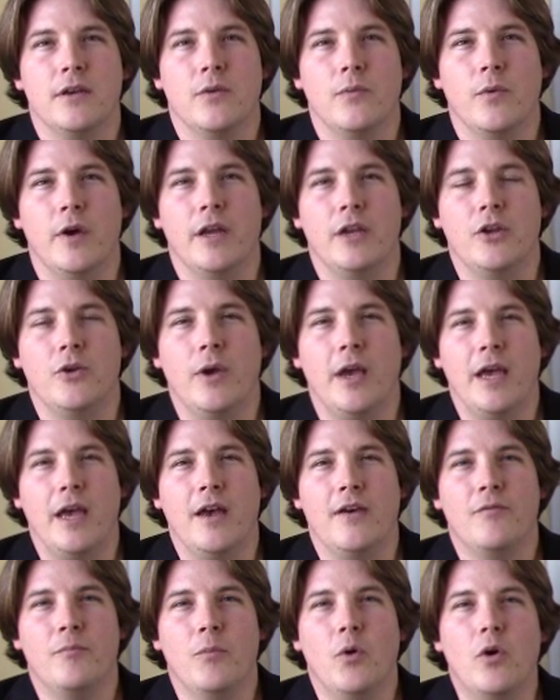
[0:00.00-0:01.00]
When you
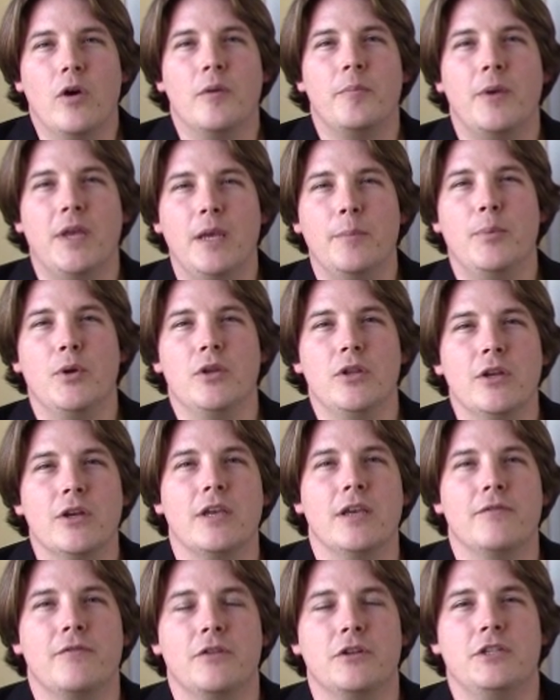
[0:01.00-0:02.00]
have more people
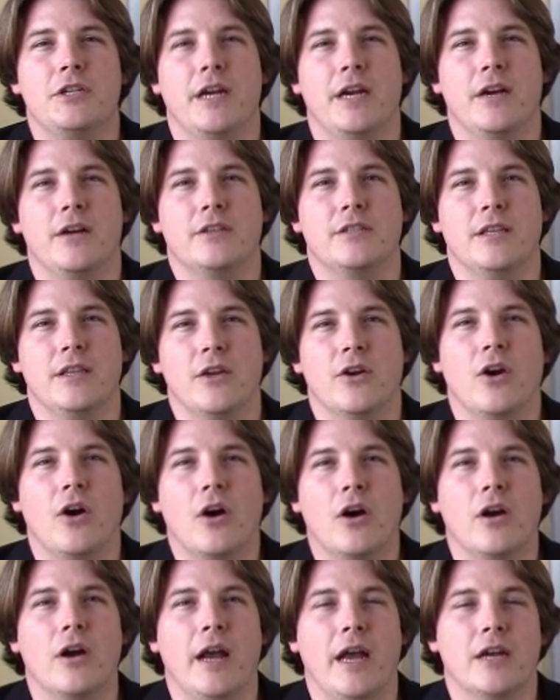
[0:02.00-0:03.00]
looking for chairs than there
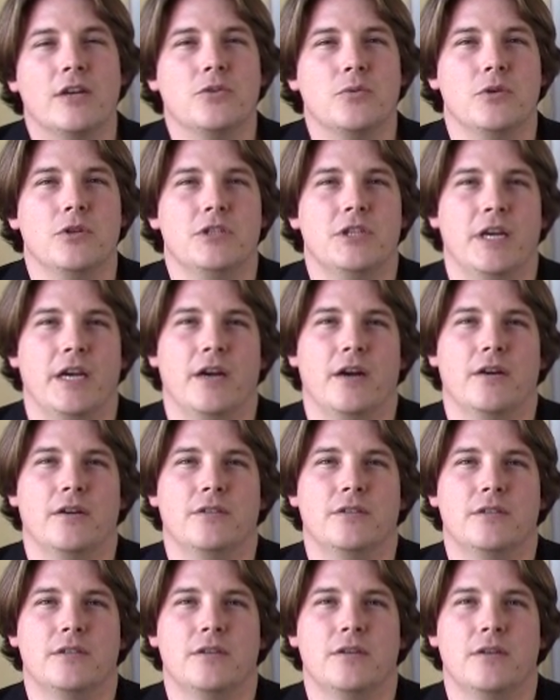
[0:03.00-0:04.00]
are actual
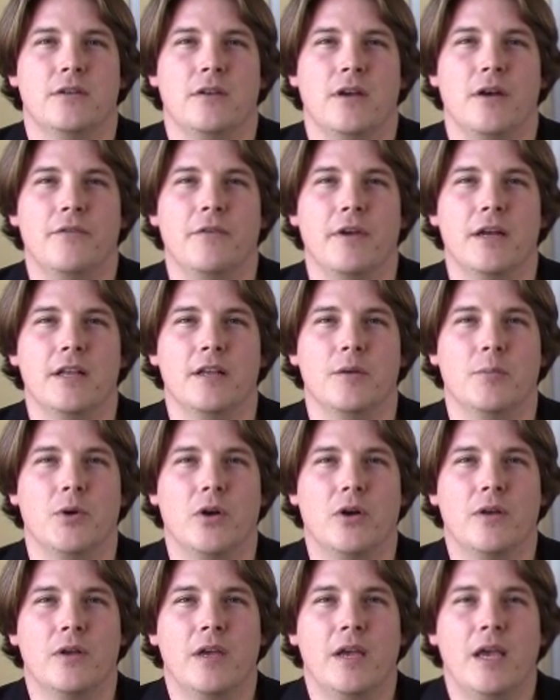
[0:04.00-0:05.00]
chairs
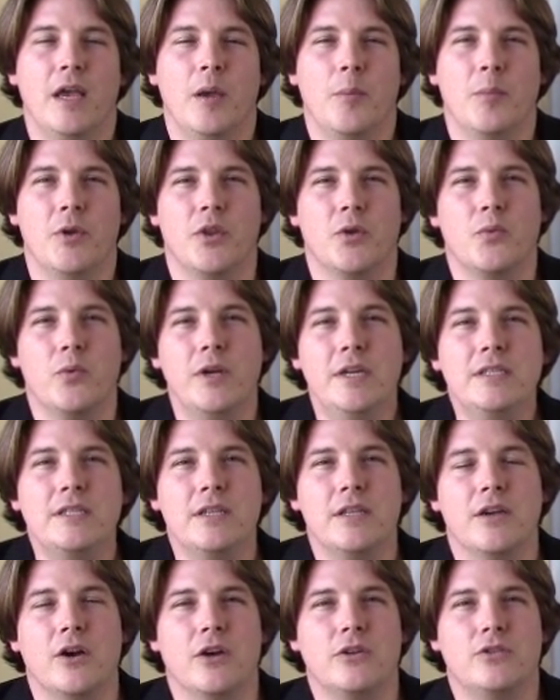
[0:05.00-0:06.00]
available. But the
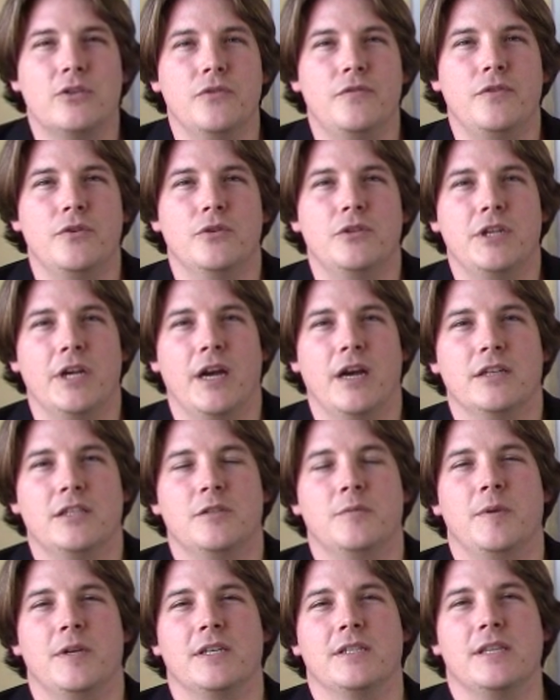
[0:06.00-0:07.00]
reason there are too few chairs
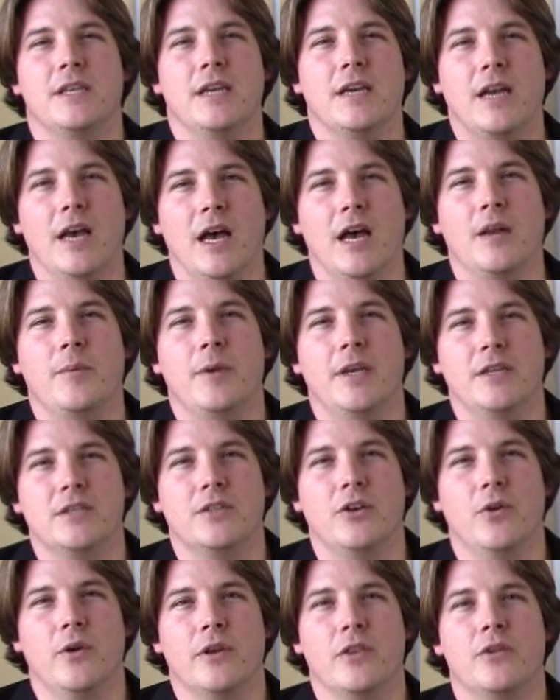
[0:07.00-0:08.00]
is because the economy is
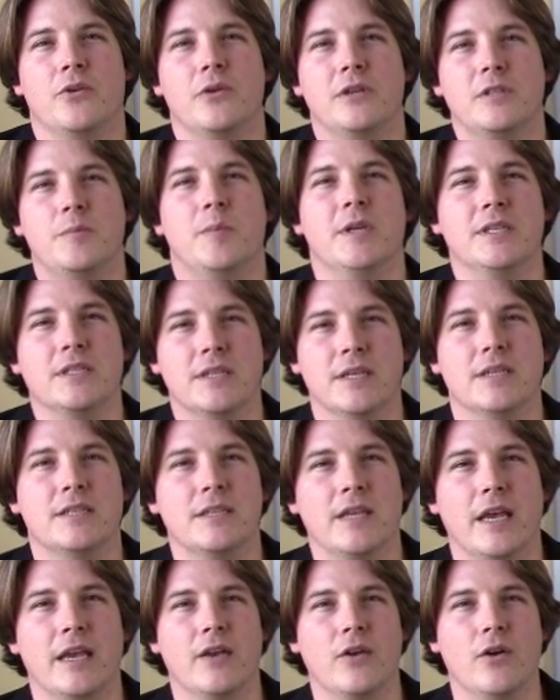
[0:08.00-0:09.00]
going through its business
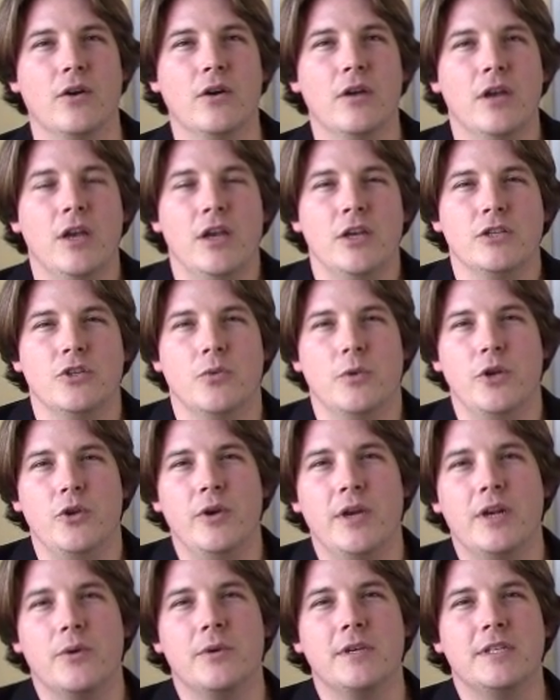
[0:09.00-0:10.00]
cycle. So when you
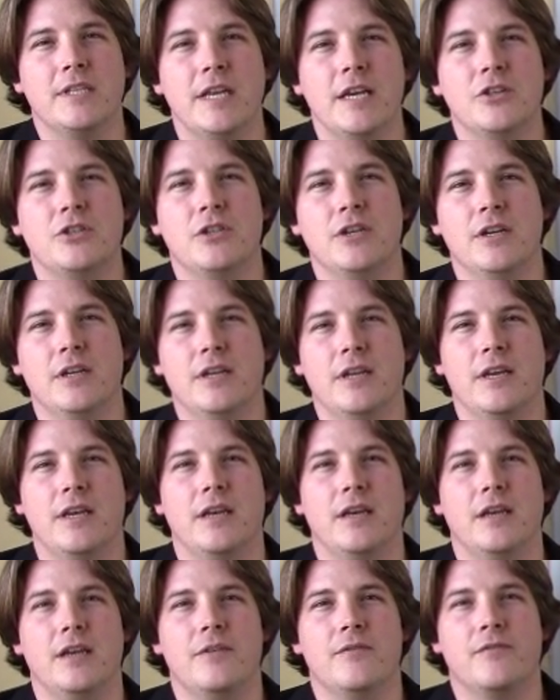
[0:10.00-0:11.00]
hit a recession
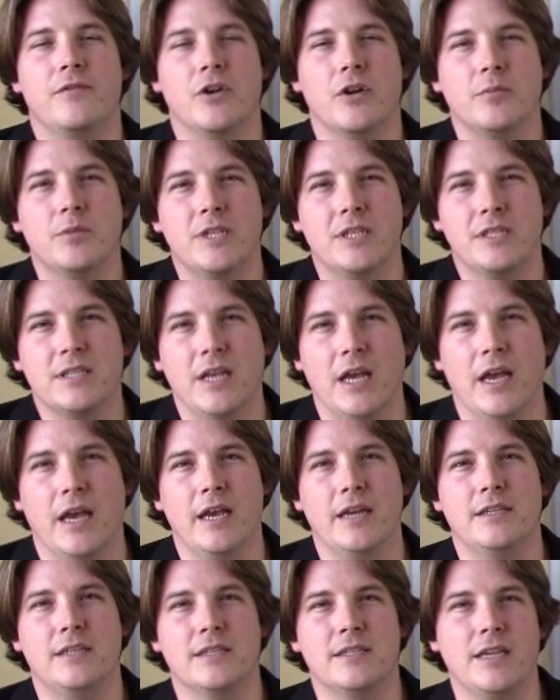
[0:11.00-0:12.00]
and firms
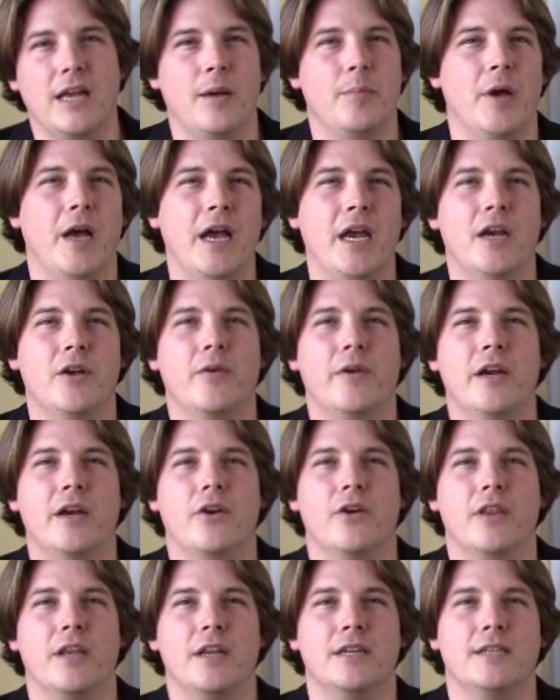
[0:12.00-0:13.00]
decide to stop
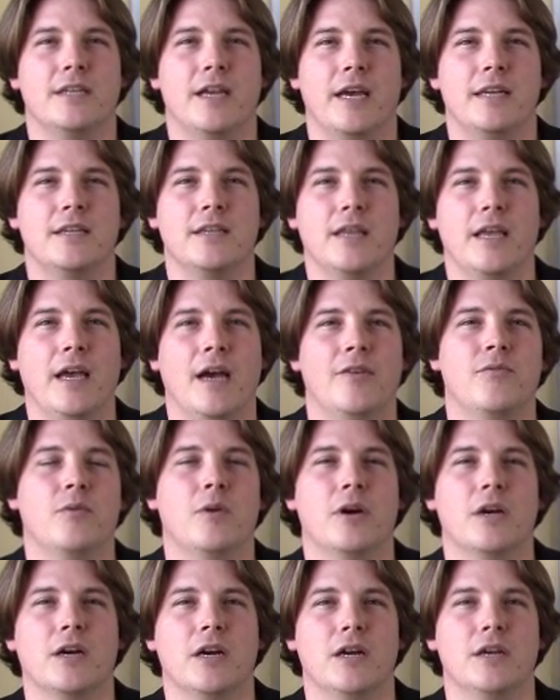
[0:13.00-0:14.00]
hiring or they decide to lay off
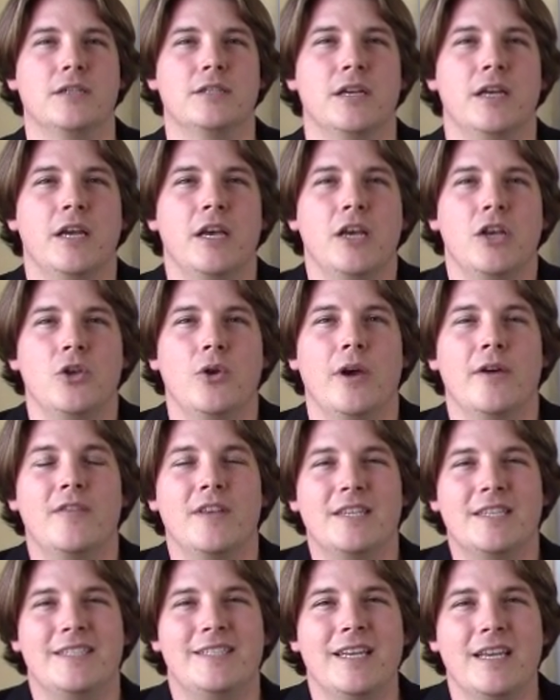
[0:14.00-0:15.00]
workers, you have
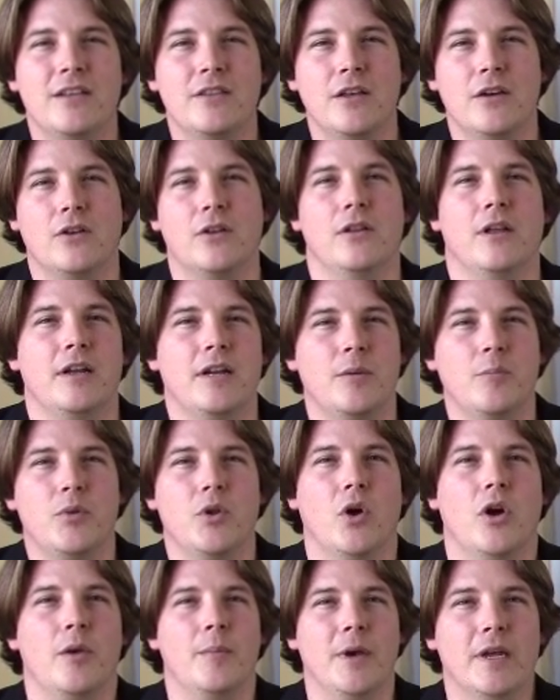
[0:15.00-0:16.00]
this cyclical
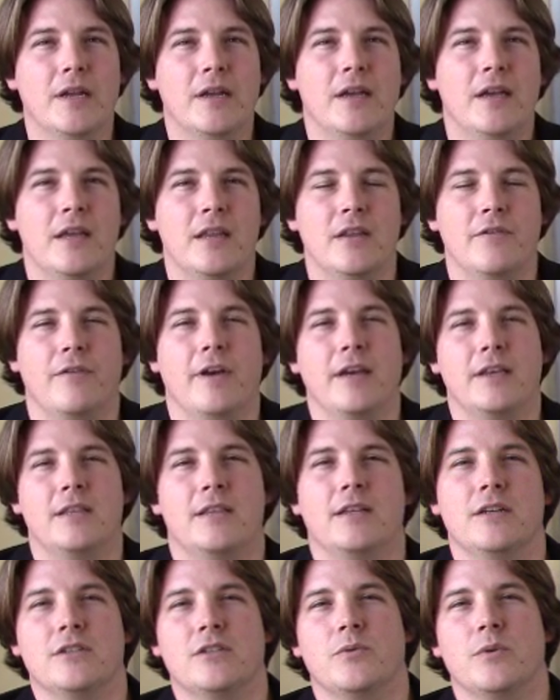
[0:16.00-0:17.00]
unemployment. The fact
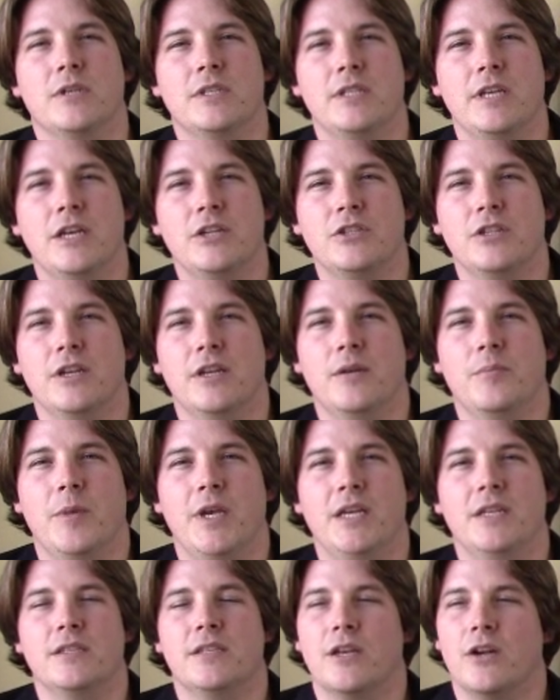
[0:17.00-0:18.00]
that there's a recession
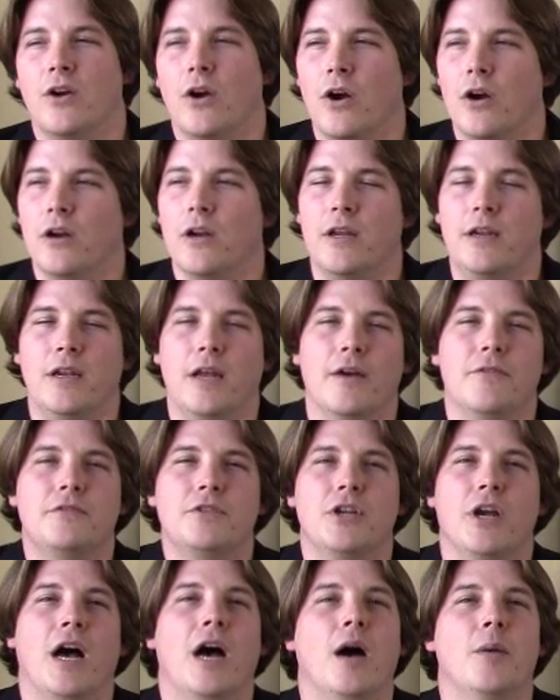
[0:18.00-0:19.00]
means there aren't enough
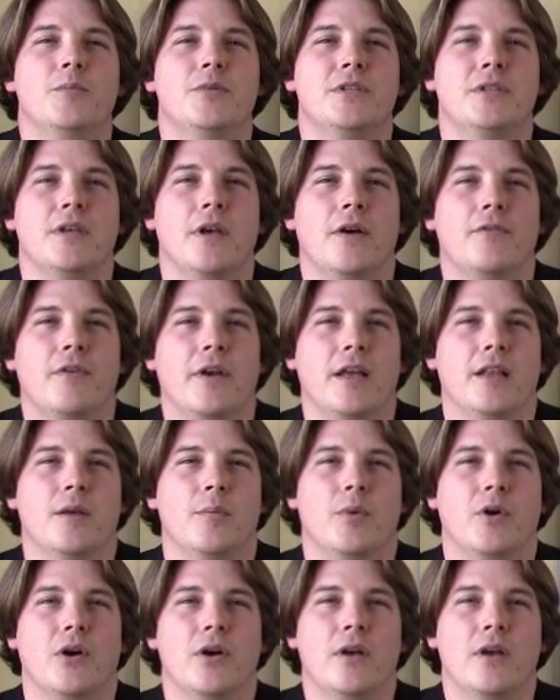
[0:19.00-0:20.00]
jobs
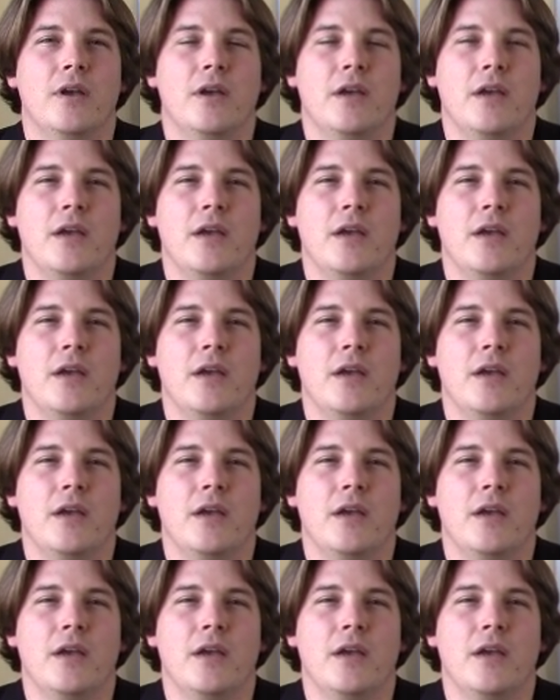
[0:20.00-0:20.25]
available.